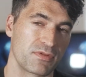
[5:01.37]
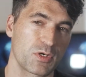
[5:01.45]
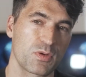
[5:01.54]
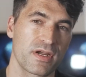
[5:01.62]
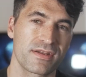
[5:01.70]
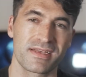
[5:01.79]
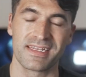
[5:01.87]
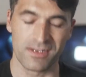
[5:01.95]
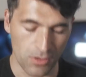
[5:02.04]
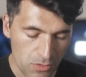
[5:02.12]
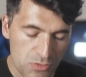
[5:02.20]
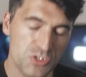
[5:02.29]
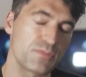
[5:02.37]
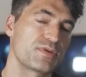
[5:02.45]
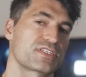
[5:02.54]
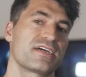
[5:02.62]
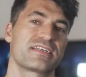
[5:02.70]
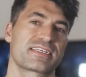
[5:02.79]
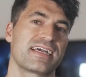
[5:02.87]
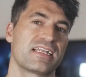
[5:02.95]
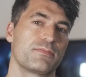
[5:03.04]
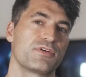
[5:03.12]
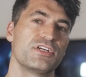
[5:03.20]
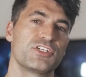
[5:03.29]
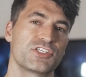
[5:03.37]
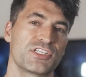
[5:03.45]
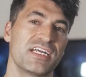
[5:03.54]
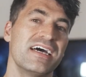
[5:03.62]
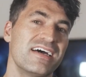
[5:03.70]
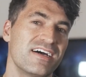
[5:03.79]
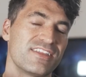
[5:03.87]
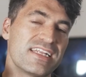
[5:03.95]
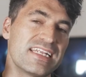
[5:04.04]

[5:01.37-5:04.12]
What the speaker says: requiring an ultra-precise calibration at the